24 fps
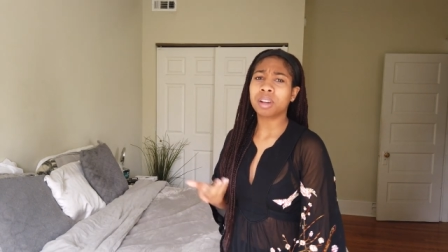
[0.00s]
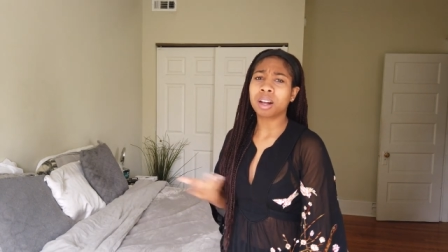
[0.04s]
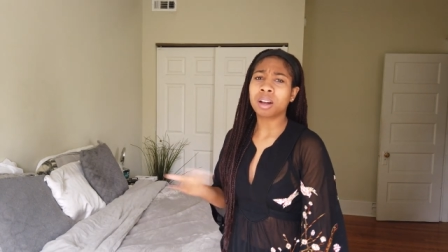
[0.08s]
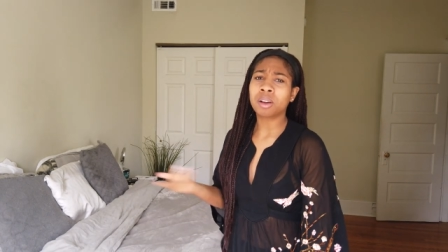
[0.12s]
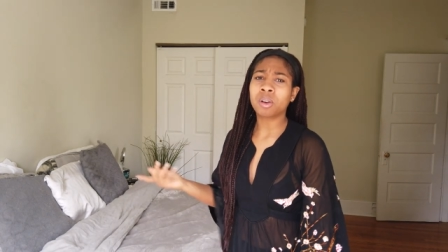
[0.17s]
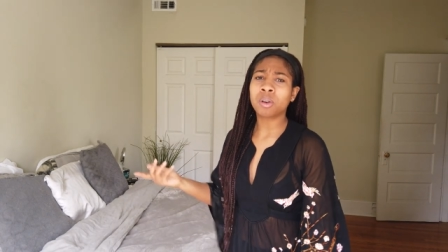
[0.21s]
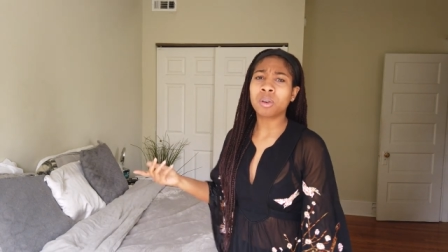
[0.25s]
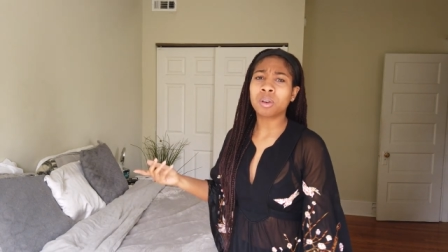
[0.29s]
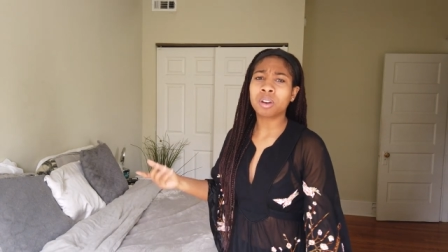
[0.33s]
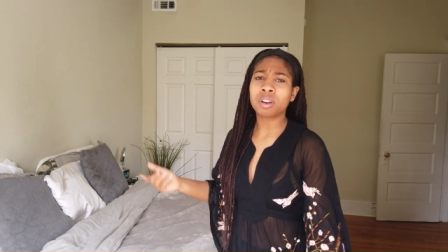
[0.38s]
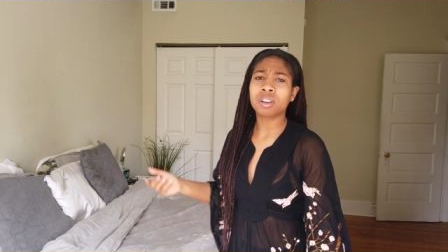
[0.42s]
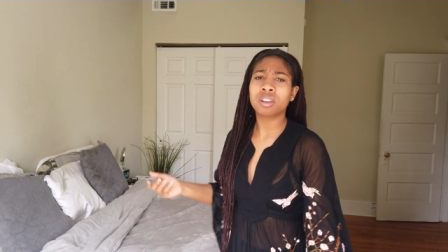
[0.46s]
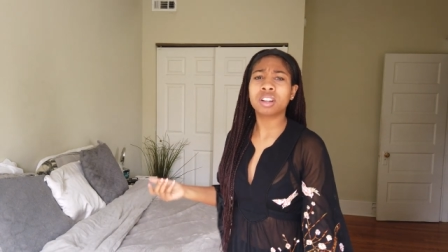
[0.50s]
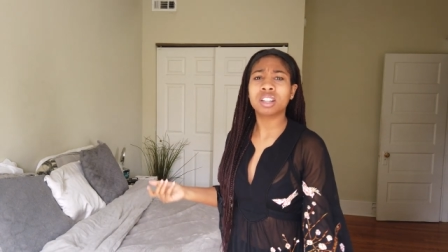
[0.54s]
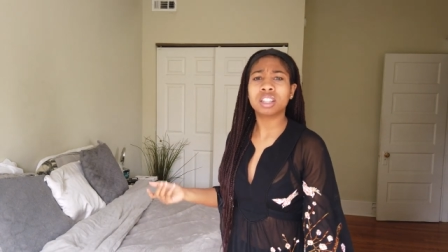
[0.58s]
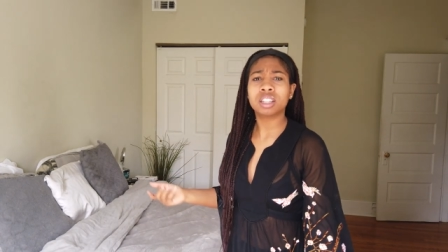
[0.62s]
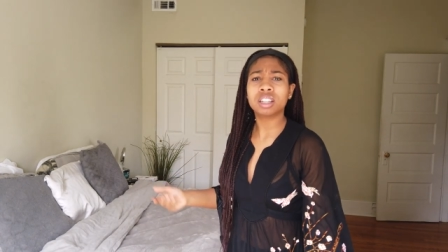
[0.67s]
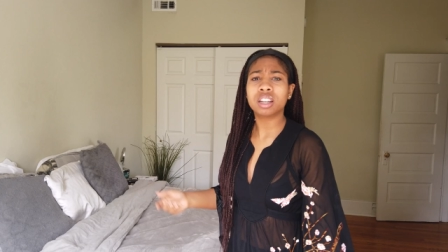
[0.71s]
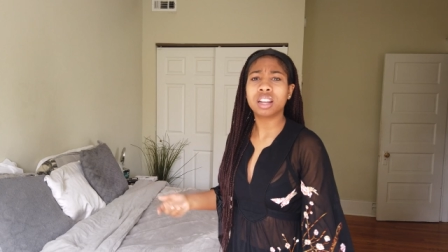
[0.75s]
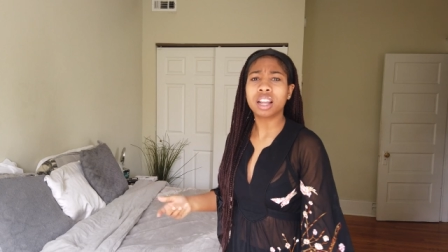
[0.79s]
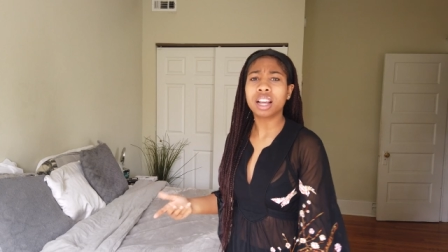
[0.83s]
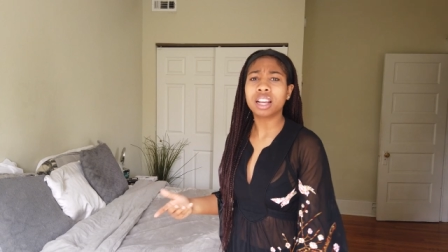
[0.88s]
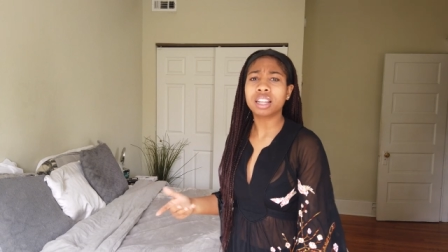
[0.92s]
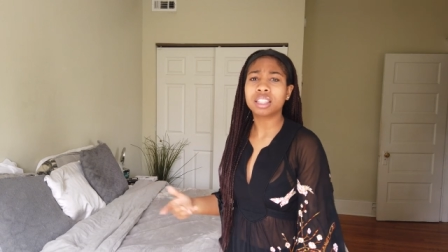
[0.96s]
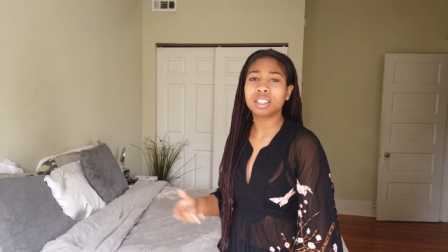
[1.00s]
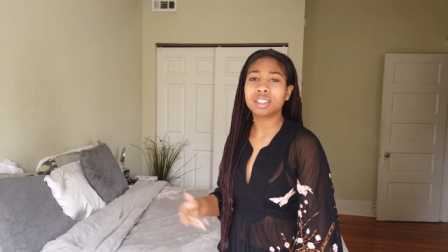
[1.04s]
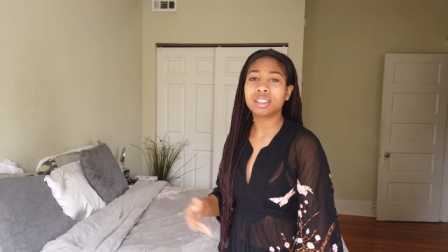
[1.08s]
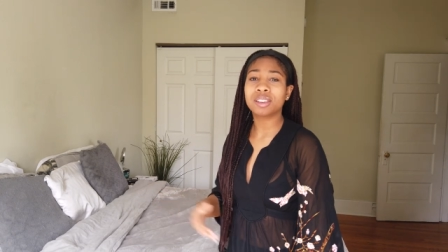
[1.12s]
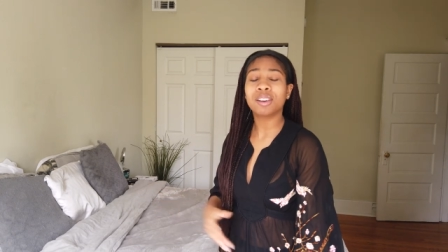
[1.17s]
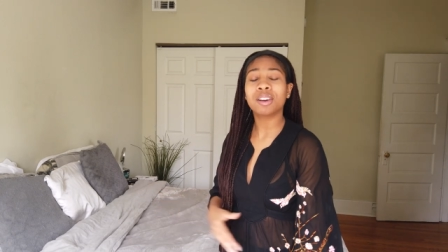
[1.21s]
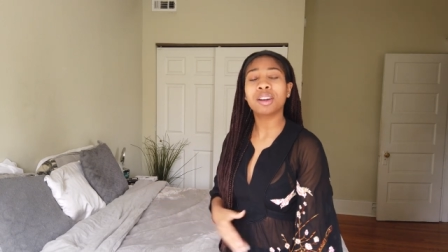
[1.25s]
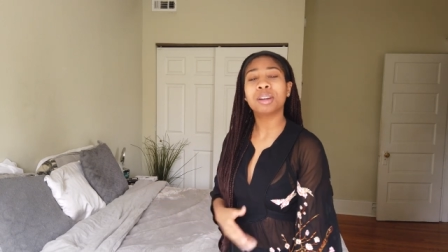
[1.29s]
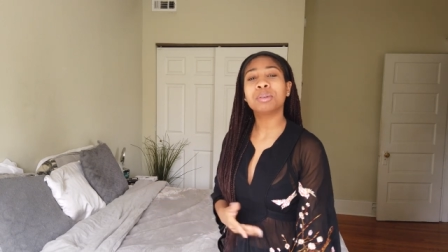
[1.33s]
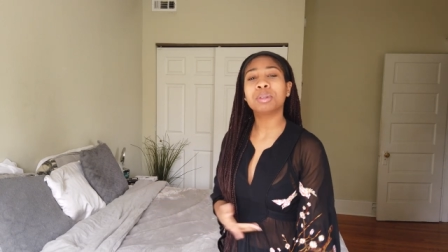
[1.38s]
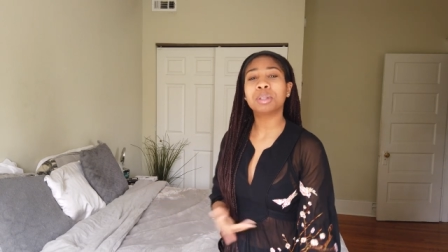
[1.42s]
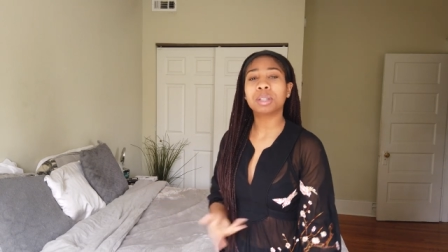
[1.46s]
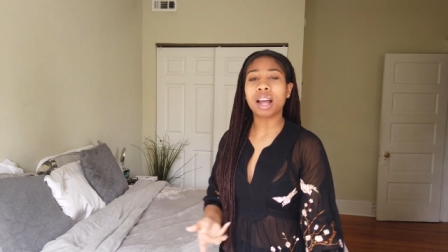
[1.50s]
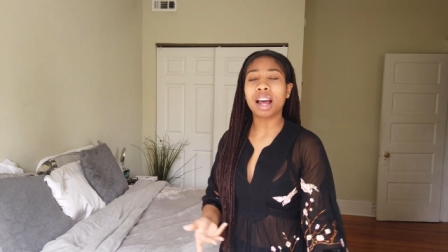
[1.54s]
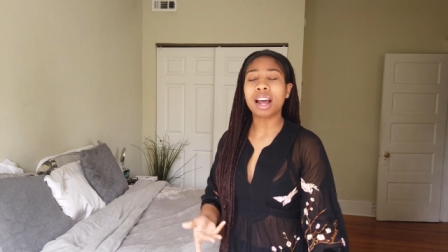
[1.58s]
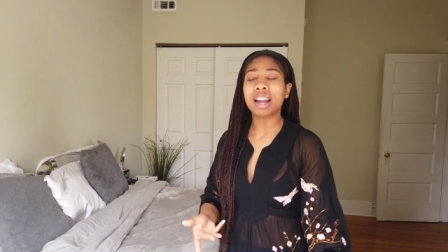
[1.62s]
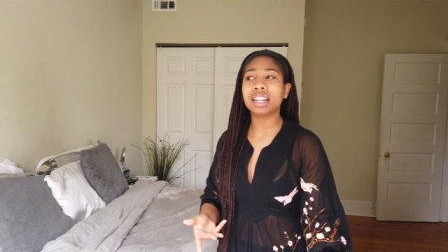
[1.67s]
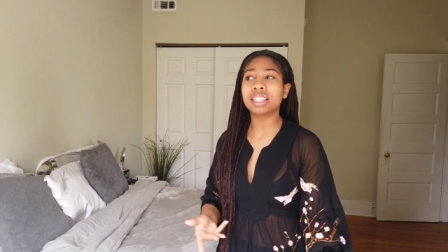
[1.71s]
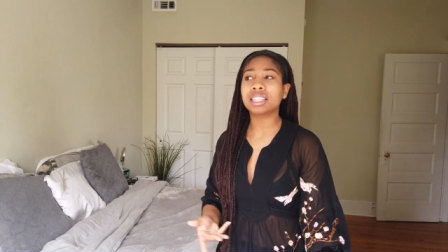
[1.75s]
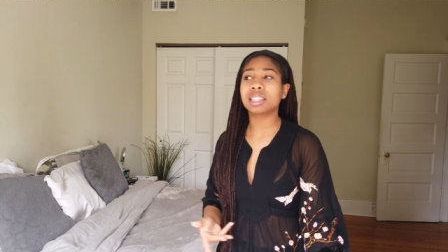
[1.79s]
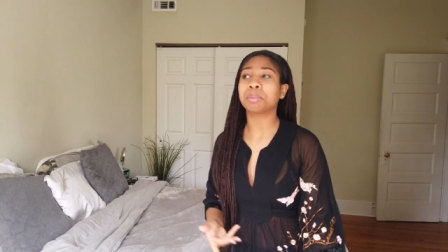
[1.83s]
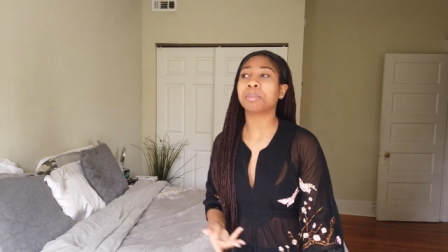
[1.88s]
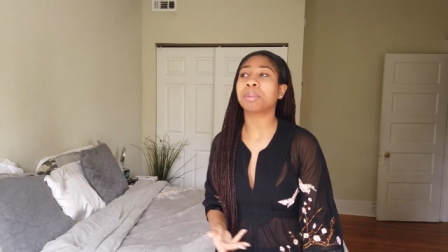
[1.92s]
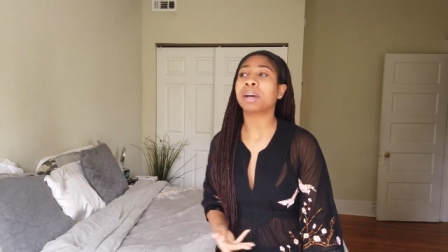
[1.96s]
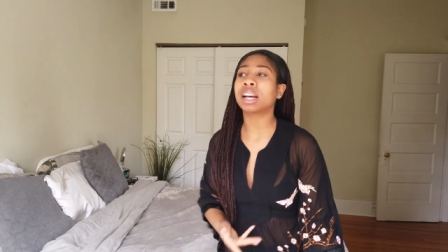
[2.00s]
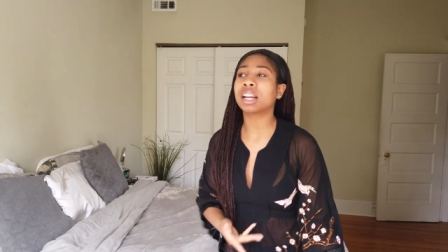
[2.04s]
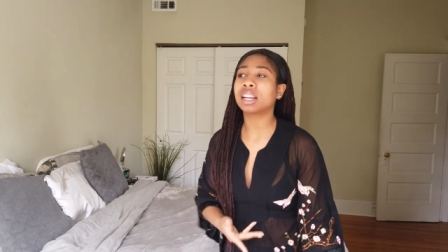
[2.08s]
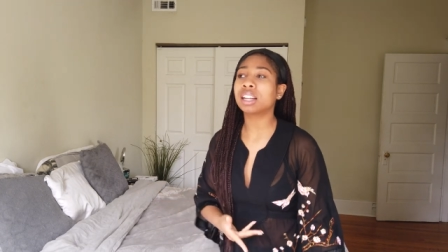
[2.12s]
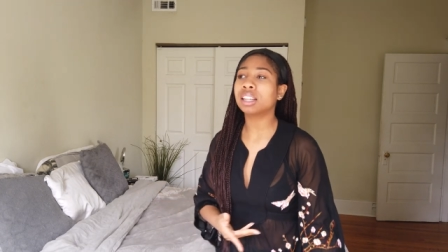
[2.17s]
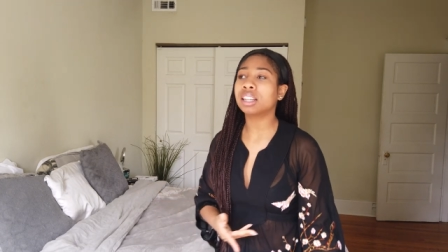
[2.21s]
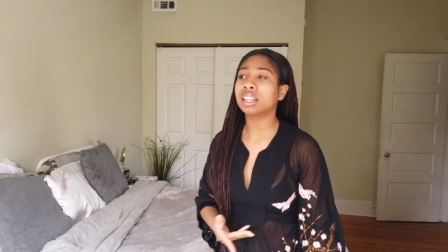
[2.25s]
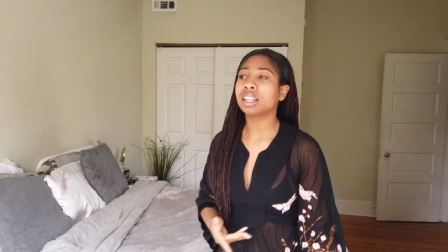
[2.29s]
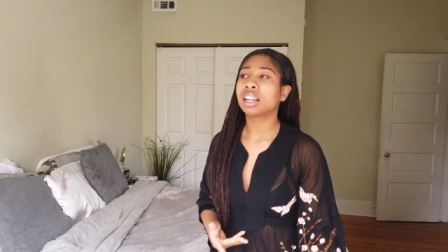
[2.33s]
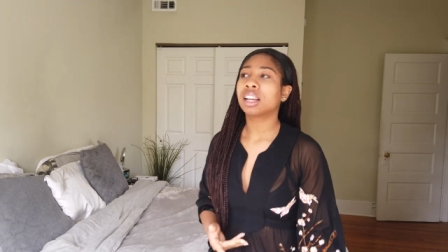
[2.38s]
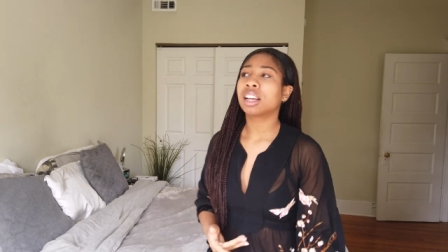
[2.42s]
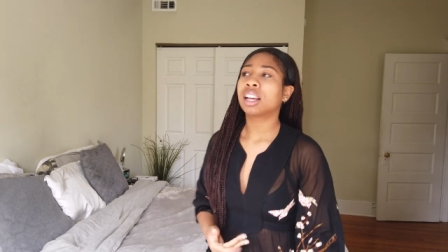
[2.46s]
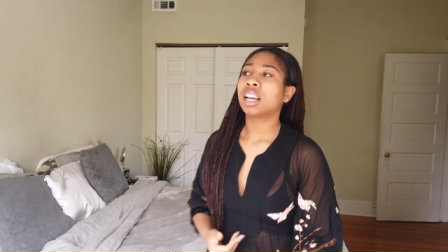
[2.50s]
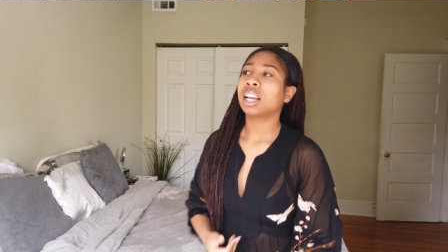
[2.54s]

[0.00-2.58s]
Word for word: I'm going on other dates. You know, he was honest about it.